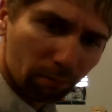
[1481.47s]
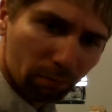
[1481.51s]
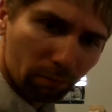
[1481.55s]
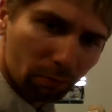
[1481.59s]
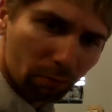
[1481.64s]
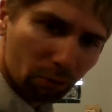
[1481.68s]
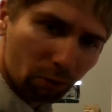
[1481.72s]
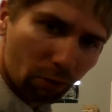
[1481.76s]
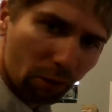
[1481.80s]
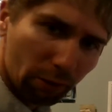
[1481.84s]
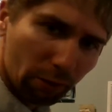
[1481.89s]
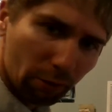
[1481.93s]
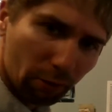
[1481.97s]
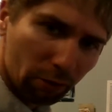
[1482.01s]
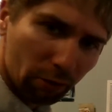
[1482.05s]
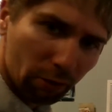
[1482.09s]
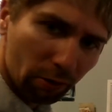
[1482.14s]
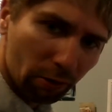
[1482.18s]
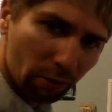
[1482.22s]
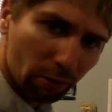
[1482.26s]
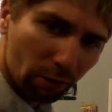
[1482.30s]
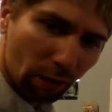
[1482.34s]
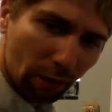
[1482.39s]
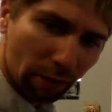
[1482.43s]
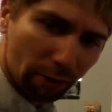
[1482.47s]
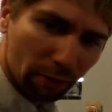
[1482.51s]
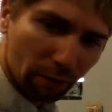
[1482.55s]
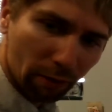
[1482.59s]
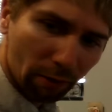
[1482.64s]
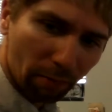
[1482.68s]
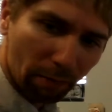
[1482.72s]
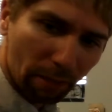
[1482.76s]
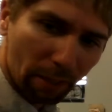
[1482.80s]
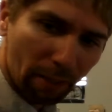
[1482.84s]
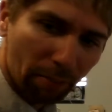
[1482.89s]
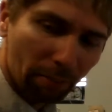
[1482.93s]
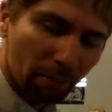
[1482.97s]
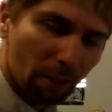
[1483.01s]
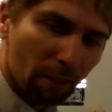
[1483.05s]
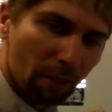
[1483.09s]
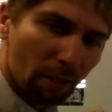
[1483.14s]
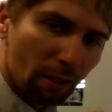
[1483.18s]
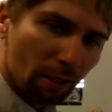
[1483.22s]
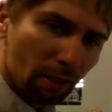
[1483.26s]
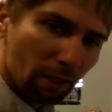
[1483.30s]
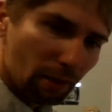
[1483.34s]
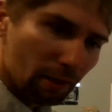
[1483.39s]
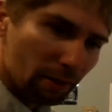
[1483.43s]
drawing those dots on the map,
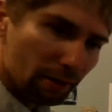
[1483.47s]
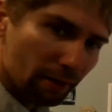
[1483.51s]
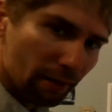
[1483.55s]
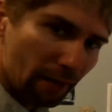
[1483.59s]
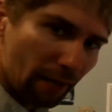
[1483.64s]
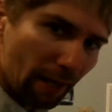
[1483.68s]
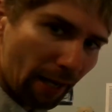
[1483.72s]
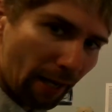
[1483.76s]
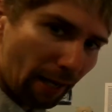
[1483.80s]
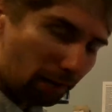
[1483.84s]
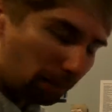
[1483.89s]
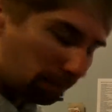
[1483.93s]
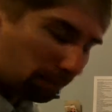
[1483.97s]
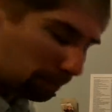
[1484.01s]
is that